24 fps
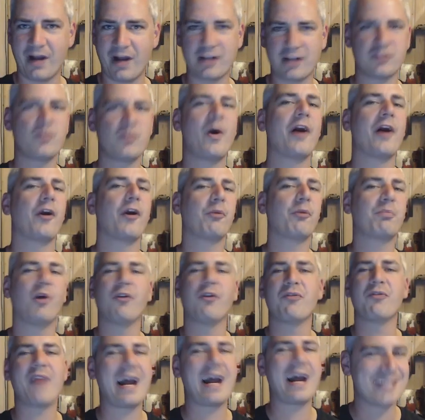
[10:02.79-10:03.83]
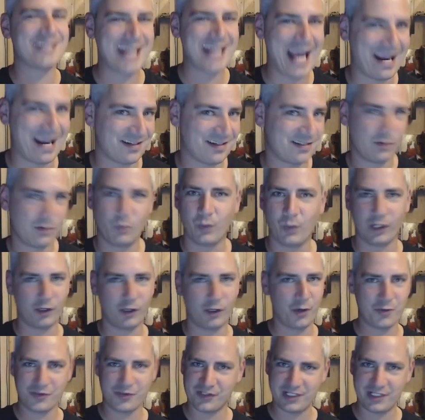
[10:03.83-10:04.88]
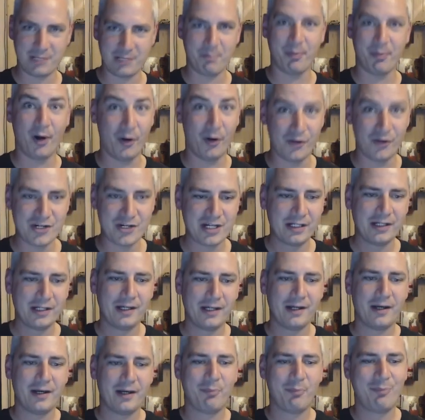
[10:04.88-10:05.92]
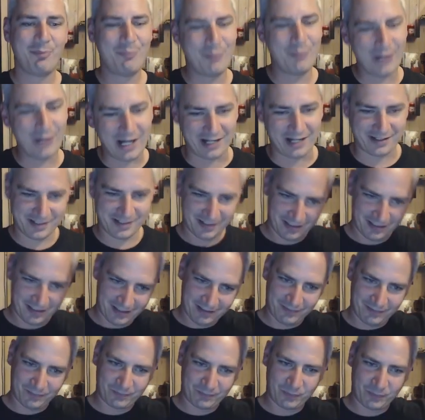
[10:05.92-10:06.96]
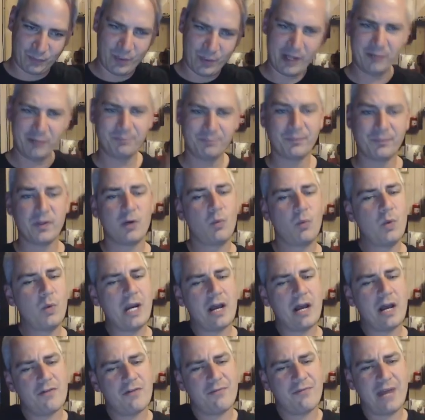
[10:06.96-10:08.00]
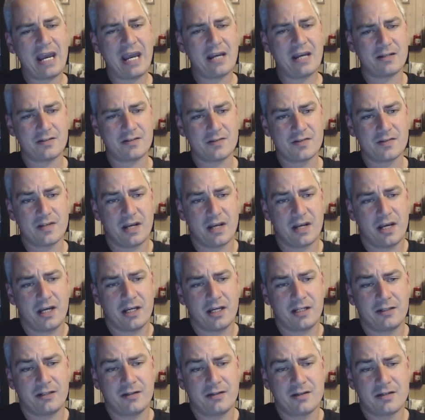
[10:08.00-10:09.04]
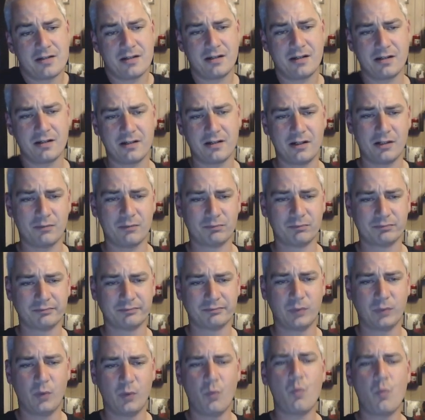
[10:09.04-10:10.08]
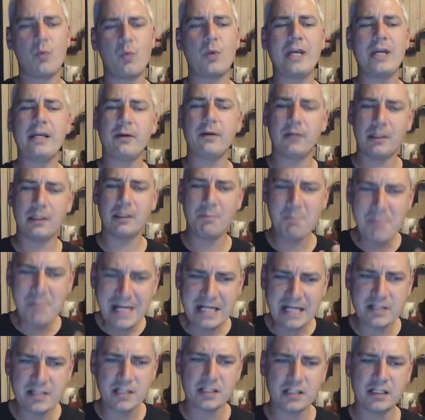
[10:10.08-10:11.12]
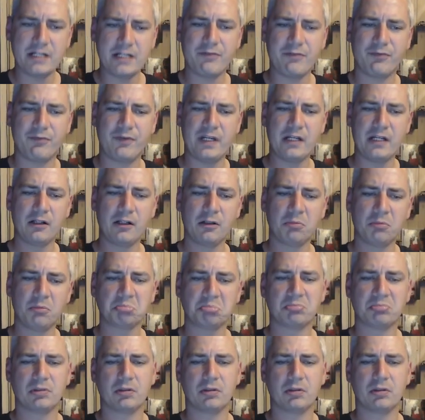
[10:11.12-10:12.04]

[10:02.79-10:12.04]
fans who are not Bond fans yet will go to see Bond. But, well, we are the fans. And we immediately feel,